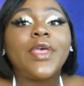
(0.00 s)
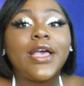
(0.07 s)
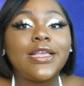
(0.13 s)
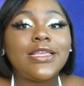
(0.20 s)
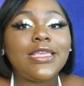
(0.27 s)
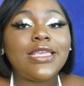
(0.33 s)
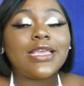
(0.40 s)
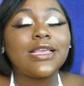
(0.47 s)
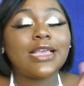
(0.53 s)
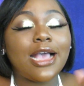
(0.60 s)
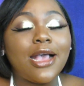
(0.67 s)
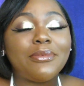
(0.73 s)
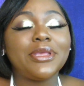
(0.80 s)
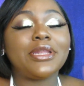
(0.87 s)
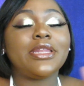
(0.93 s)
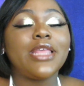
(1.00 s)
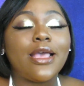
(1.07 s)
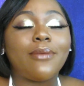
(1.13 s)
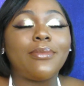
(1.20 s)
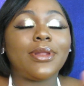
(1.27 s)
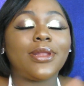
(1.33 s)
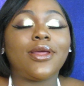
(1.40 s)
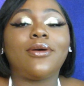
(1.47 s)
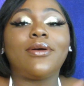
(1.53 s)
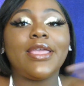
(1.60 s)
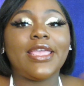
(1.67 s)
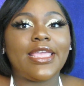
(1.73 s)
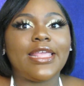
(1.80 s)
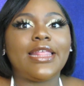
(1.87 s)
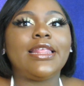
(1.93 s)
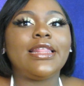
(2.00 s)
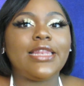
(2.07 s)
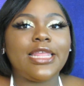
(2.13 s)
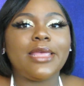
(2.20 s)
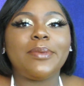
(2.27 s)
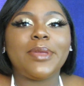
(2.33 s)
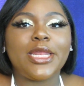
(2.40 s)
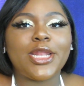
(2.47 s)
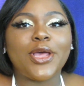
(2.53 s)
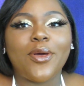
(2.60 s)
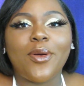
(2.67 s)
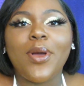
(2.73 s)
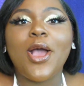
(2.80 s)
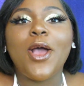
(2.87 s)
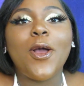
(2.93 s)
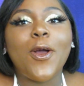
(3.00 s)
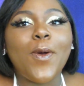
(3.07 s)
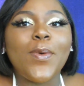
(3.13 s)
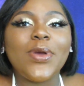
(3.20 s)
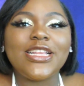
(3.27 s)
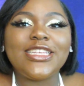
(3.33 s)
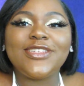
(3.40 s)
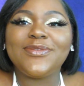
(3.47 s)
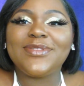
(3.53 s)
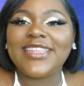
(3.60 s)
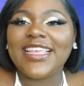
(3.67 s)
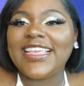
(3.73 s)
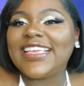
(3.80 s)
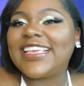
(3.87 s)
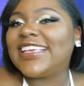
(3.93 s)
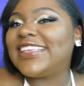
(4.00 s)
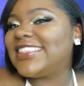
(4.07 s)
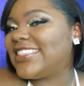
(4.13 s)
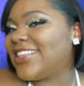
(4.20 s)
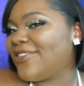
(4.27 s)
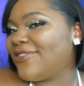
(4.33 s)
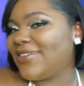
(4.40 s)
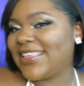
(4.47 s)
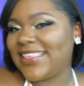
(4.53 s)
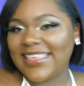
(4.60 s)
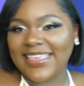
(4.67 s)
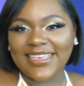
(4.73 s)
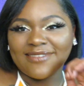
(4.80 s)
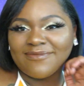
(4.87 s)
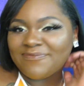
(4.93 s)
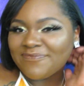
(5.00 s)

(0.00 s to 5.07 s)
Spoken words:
again, comment down below and let me know what you think. So yeah,